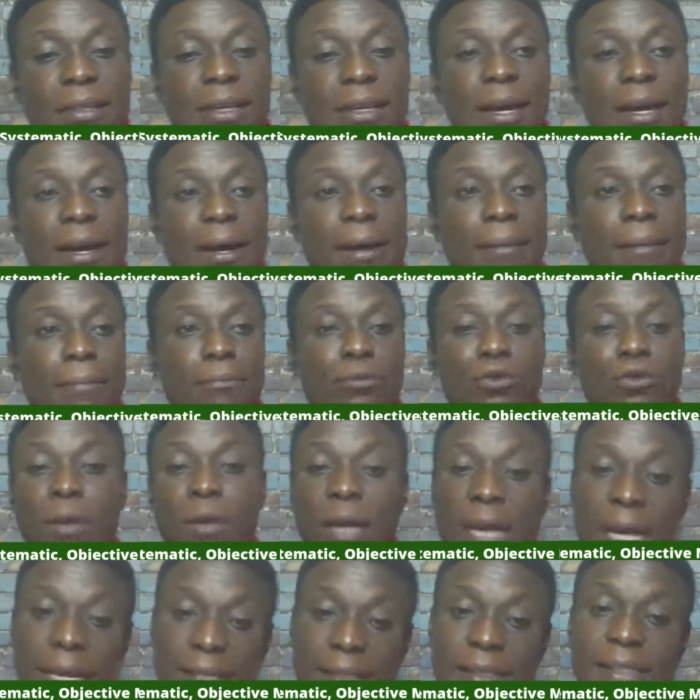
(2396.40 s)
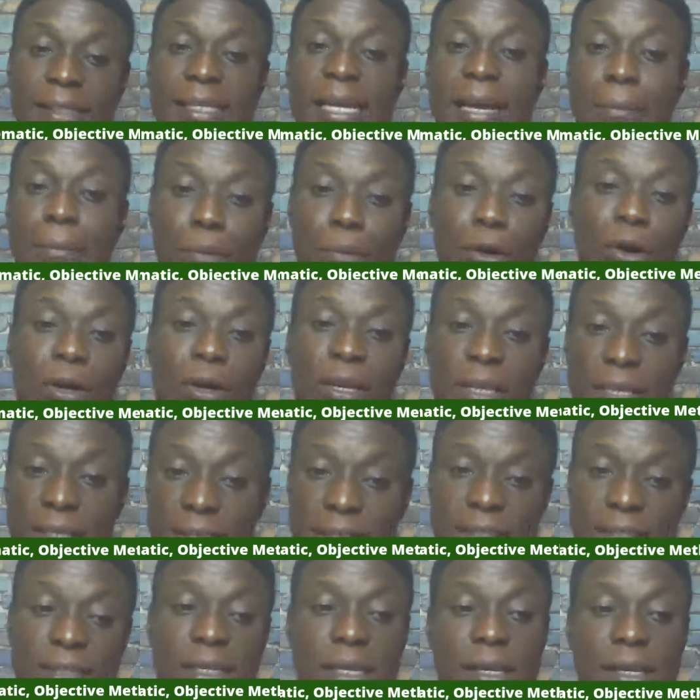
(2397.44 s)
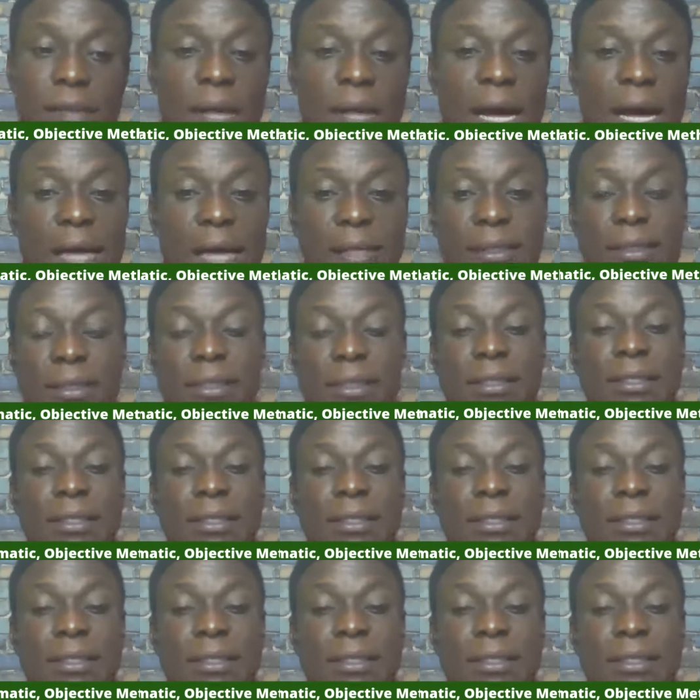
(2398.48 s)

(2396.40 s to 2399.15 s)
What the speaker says: to let the employees see that